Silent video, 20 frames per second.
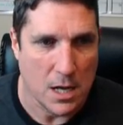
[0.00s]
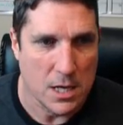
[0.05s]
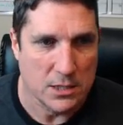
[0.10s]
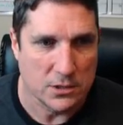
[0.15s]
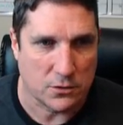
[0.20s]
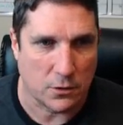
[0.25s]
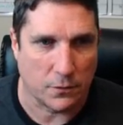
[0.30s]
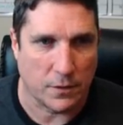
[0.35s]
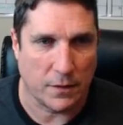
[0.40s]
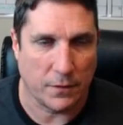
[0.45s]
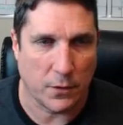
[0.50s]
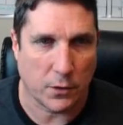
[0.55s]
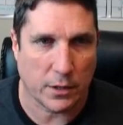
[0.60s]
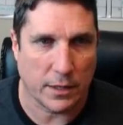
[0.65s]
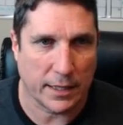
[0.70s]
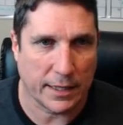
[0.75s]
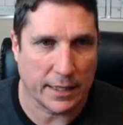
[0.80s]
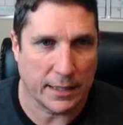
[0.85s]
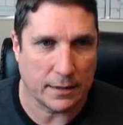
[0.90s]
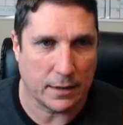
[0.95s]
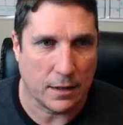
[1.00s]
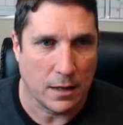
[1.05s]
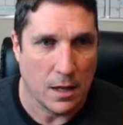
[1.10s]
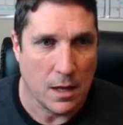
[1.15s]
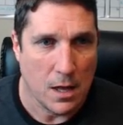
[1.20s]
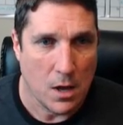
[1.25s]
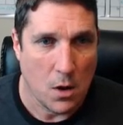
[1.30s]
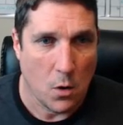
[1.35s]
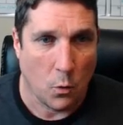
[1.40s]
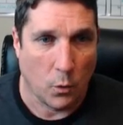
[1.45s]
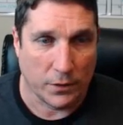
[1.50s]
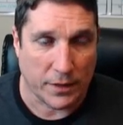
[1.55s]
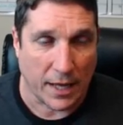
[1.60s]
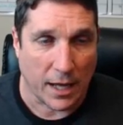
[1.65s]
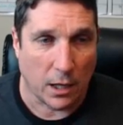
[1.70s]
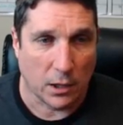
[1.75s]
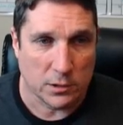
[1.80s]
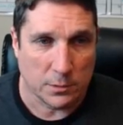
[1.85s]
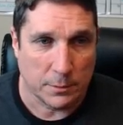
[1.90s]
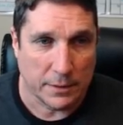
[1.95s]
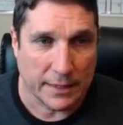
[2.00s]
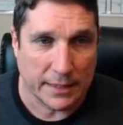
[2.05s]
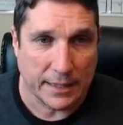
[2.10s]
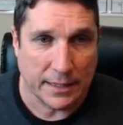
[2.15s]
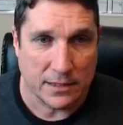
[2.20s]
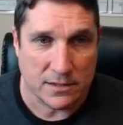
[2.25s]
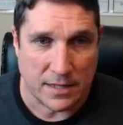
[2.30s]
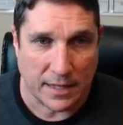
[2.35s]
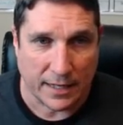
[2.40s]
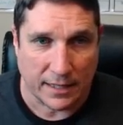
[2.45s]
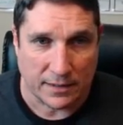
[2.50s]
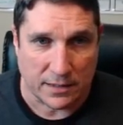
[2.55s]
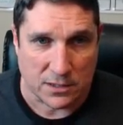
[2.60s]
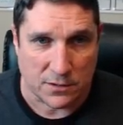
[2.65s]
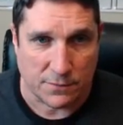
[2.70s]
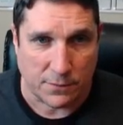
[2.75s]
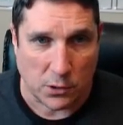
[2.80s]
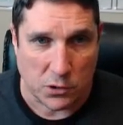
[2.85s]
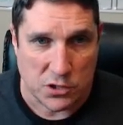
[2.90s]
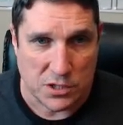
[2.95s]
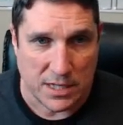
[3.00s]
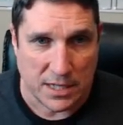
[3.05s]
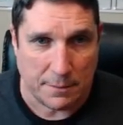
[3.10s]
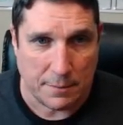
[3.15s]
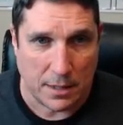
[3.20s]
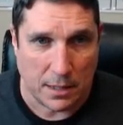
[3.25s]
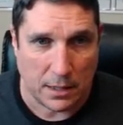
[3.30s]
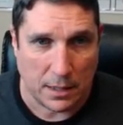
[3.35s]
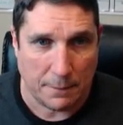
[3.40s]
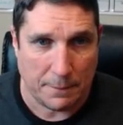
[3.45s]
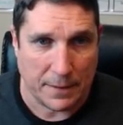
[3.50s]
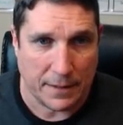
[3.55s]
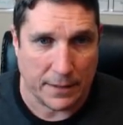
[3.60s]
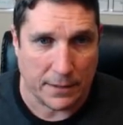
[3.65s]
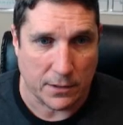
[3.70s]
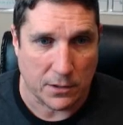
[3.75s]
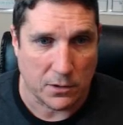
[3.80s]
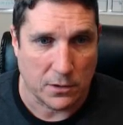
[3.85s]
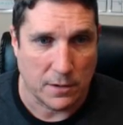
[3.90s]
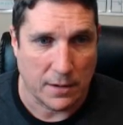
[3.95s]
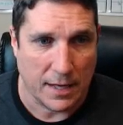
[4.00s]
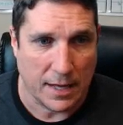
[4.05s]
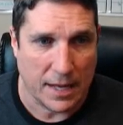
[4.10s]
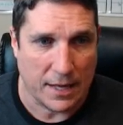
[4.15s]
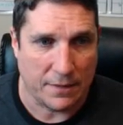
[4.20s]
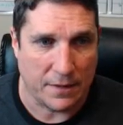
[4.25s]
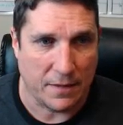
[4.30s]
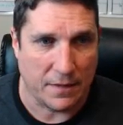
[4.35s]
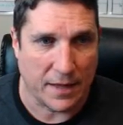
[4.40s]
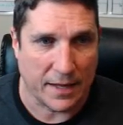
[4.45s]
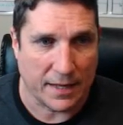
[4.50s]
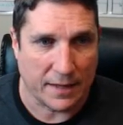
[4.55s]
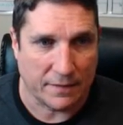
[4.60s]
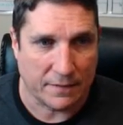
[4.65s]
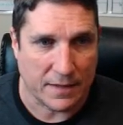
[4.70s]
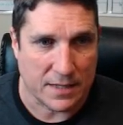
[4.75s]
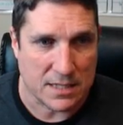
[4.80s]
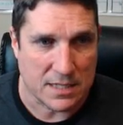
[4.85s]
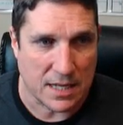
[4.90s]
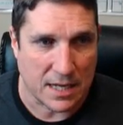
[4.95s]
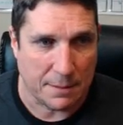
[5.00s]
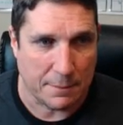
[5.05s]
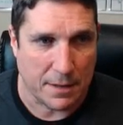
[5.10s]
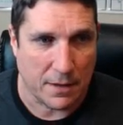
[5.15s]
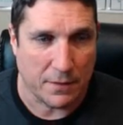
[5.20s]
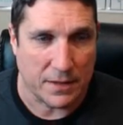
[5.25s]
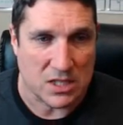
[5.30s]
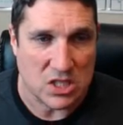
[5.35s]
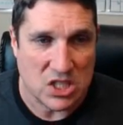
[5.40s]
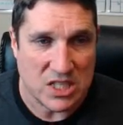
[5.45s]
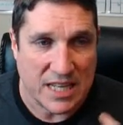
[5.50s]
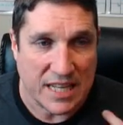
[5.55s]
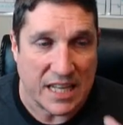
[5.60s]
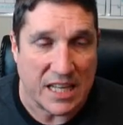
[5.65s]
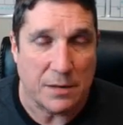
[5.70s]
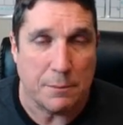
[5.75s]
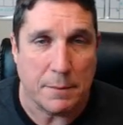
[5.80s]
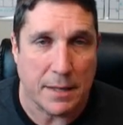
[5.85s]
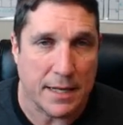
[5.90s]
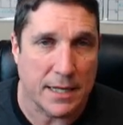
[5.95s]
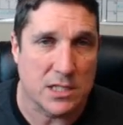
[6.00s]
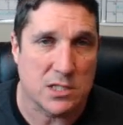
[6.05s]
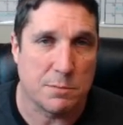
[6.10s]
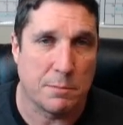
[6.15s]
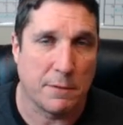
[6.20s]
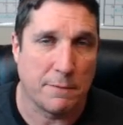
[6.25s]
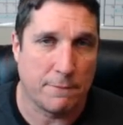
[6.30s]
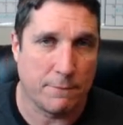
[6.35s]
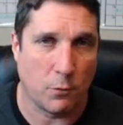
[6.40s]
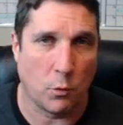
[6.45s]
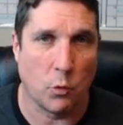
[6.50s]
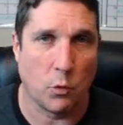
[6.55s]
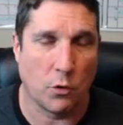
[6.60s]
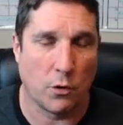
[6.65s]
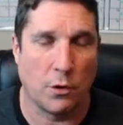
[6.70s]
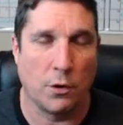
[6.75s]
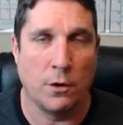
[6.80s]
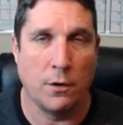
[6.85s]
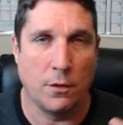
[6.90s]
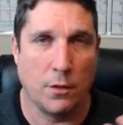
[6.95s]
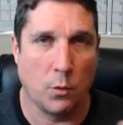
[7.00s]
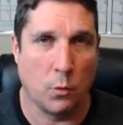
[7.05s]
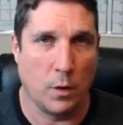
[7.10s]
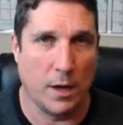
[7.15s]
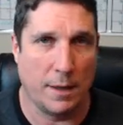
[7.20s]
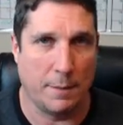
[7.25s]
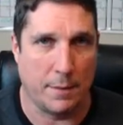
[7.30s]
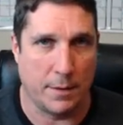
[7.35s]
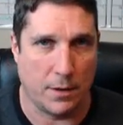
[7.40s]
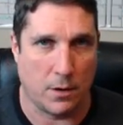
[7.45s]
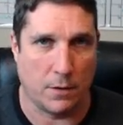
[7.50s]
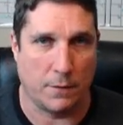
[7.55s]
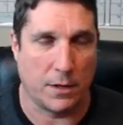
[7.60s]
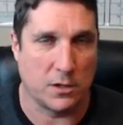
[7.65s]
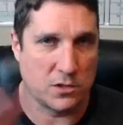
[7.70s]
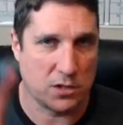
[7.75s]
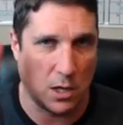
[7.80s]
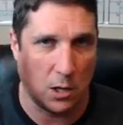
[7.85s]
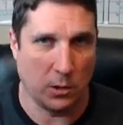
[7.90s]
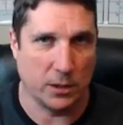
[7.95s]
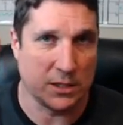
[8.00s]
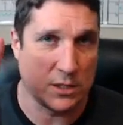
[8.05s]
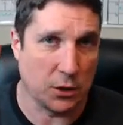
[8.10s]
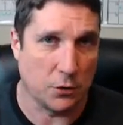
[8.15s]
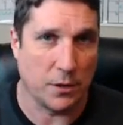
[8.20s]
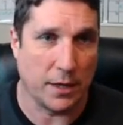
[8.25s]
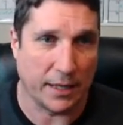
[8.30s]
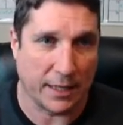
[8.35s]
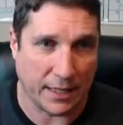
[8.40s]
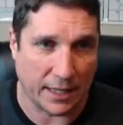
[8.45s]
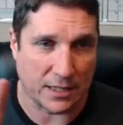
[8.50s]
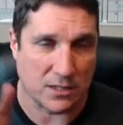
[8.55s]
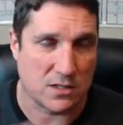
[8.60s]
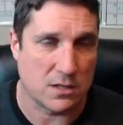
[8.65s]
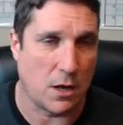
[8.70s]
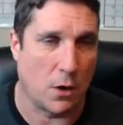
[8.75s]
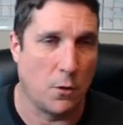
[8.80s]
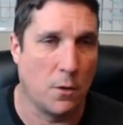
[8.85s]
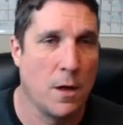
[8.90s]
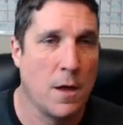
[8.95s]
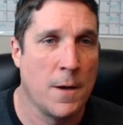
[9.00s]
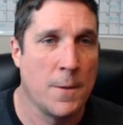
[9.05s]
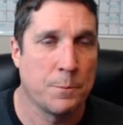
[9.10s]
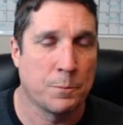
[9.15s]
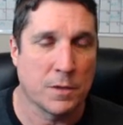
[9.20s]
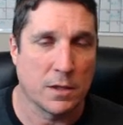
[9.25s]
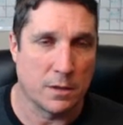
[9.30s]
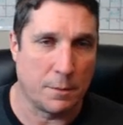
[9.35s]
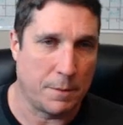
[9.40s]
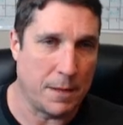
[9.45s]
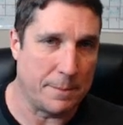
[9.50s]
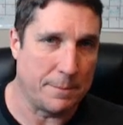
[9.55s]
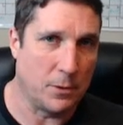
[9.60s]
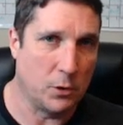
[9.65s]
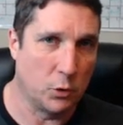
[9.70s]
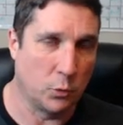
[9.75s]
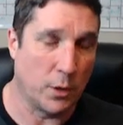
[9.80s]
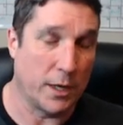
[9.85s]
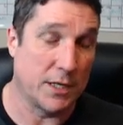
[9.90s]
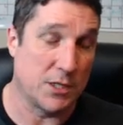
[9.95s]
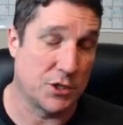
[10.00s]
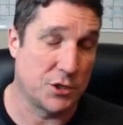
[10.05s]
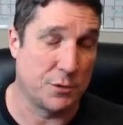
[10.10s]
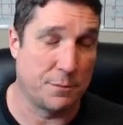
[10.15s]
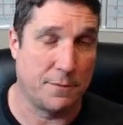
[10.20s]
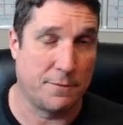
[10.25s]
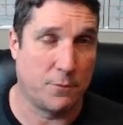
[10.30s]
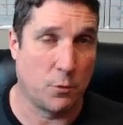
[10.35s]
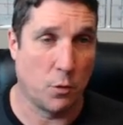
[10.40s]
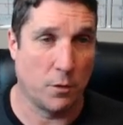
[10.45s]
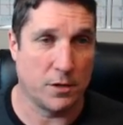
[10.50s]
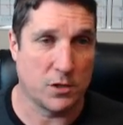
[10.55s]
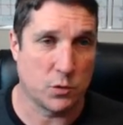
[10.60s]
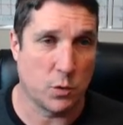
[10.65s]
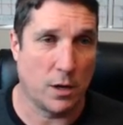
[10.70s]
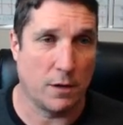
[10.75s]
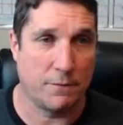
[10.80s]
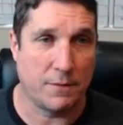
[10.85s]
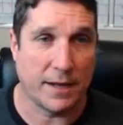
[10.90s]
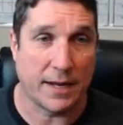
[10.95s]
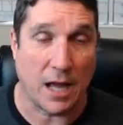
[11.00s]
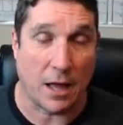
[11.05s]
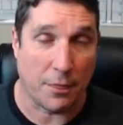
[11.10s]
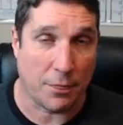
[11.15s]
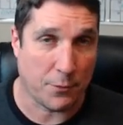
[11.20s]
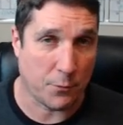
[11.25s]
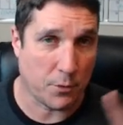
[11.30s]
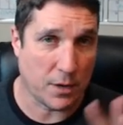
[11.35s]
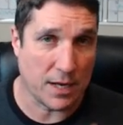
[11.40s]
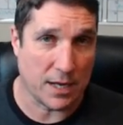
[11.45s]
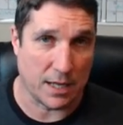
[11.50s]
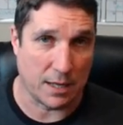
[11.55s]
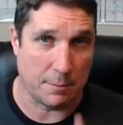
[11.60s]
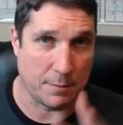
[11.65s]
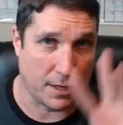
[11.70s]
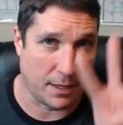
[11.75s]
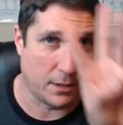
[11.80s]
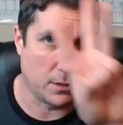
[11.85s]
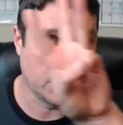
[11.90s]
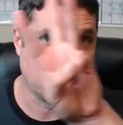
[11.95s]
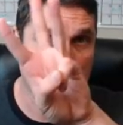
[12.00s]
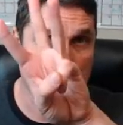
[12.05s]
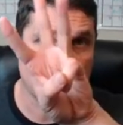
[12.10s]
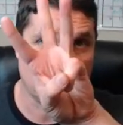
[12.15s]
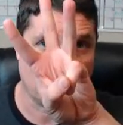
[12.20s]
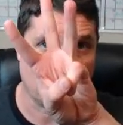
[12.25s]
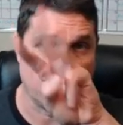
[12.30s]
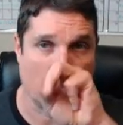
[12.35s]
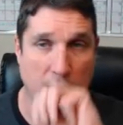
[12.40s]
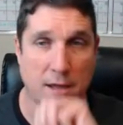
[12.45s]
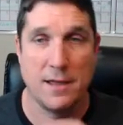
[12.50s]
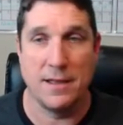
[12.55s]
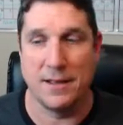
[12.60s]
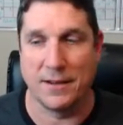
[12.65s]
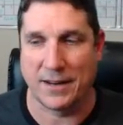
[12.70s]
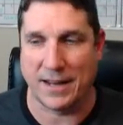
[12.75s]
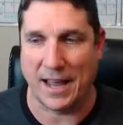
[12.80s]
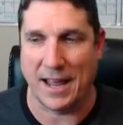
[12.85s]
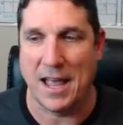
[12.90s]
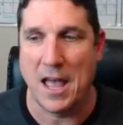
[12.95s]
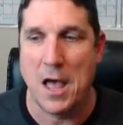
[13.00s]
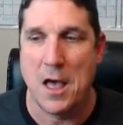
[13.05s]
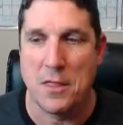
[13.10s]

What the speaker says: So then they're going to get, what they ultimately get is they get this first email up here, and then they get this email that's 10 minutes before the webinar. Those are the only 2 they get. So the people who registered before the 12th, they got 3 emails, okay.